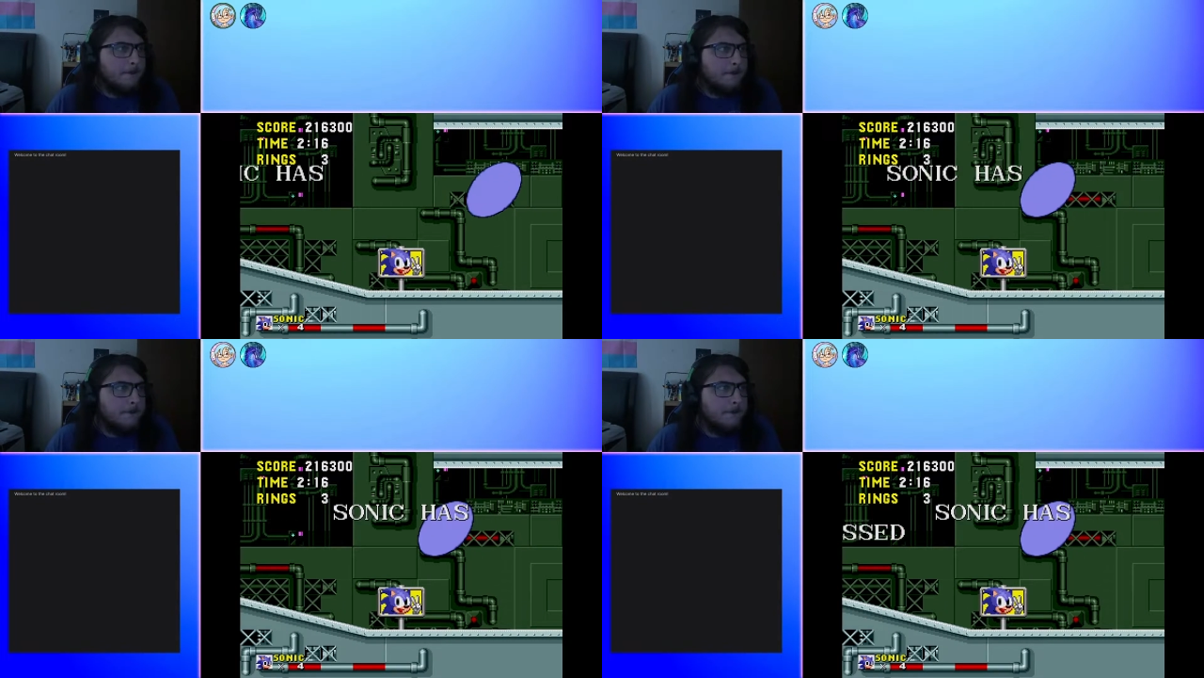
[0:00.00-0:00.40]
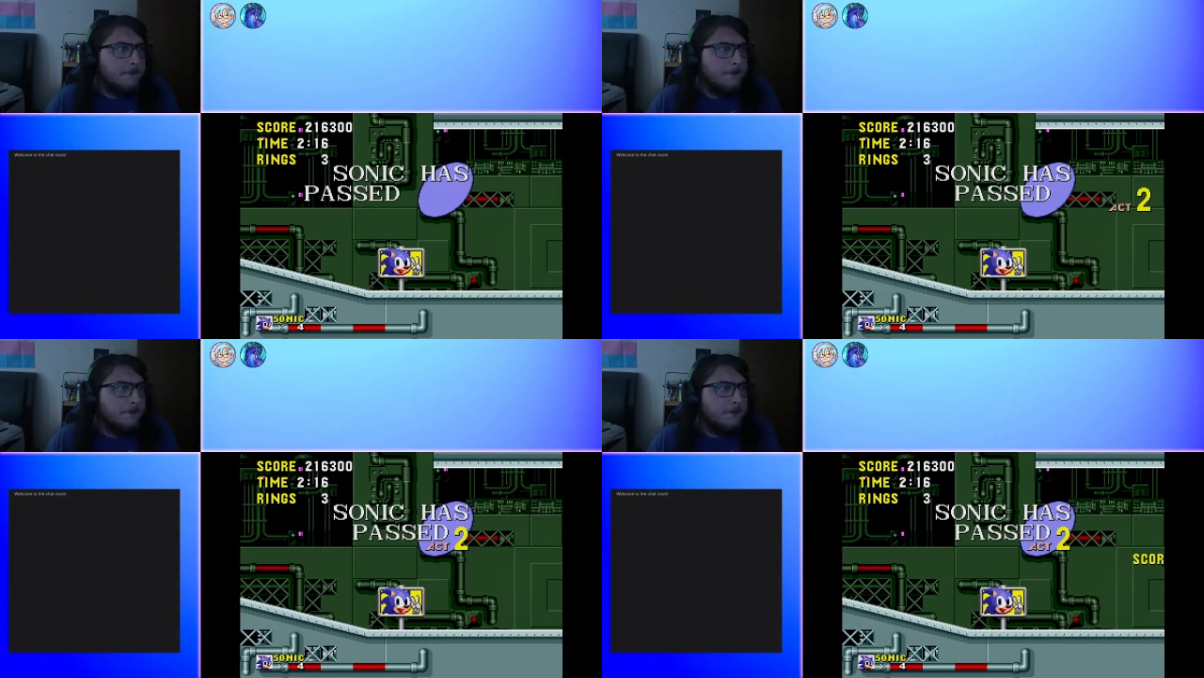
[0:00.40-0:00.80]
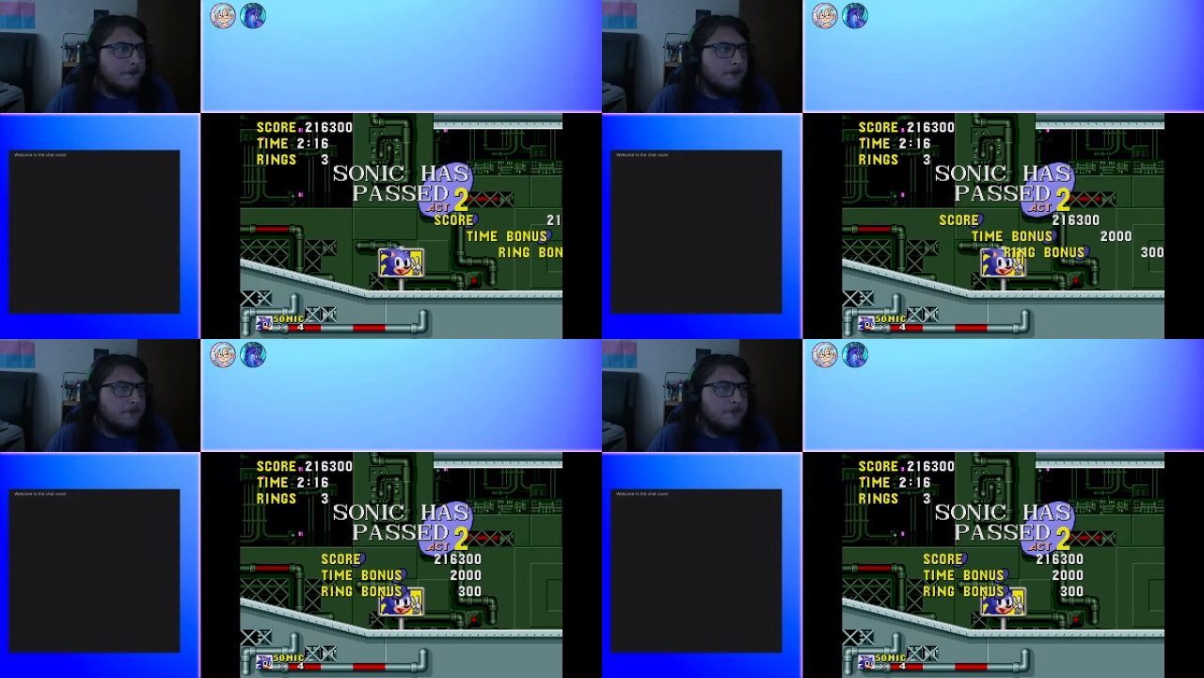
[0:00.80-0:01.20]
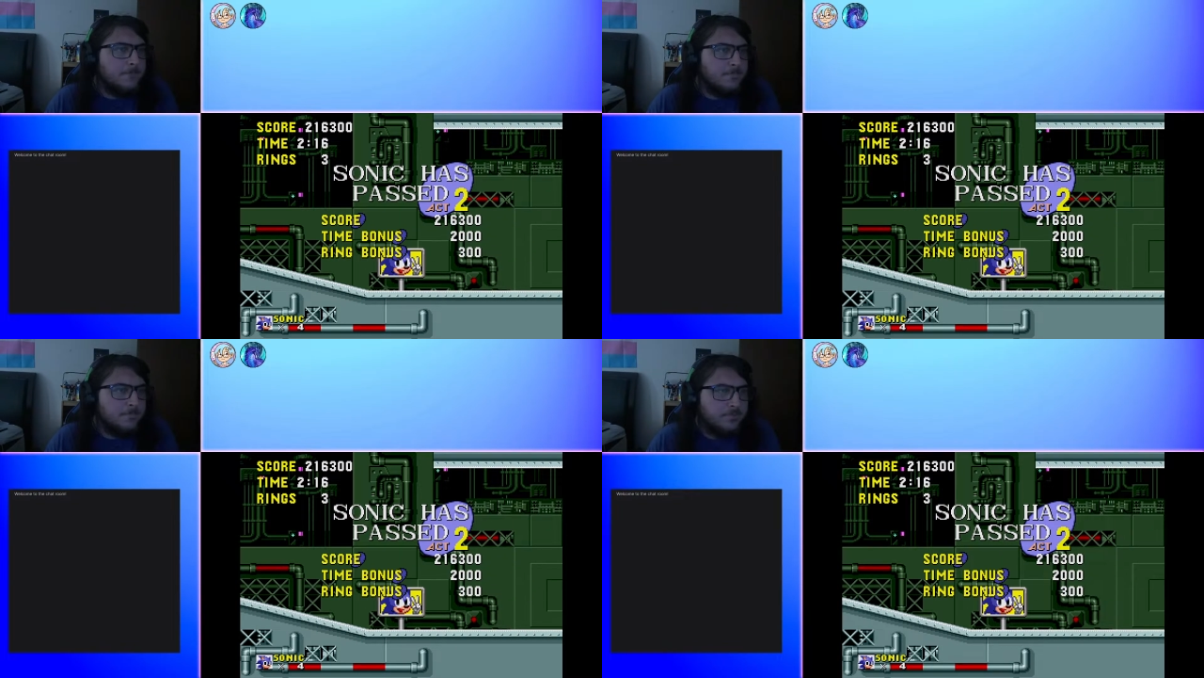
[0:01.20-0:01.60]

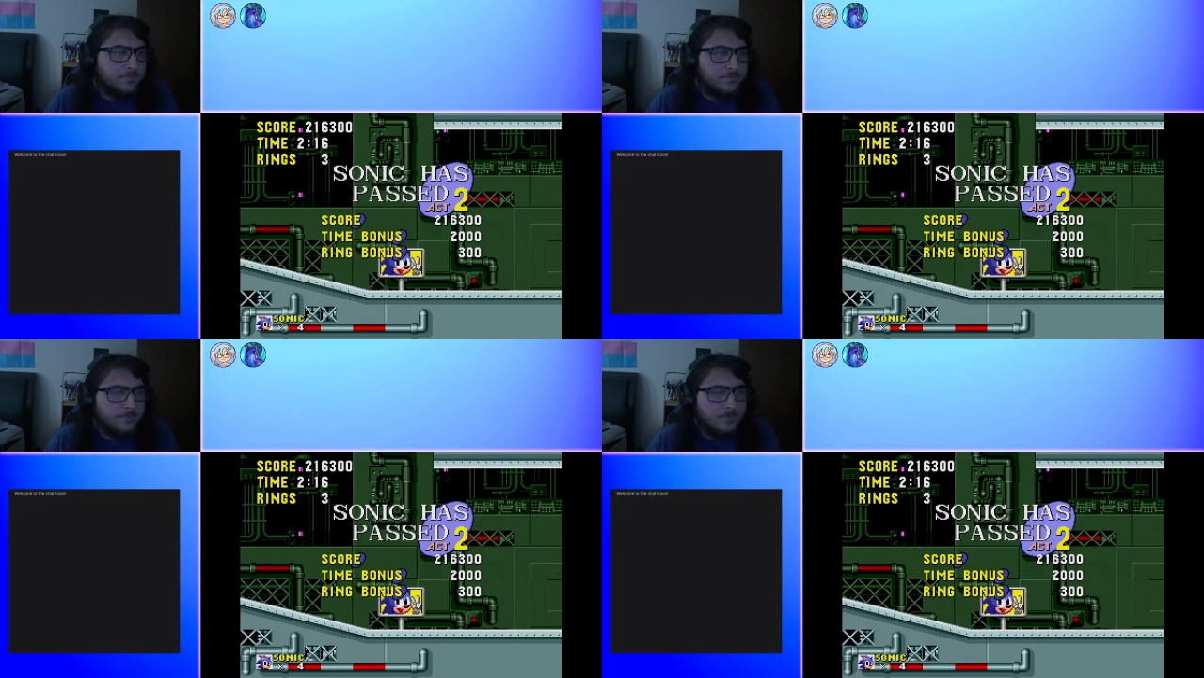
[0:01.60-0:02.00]
[no speech]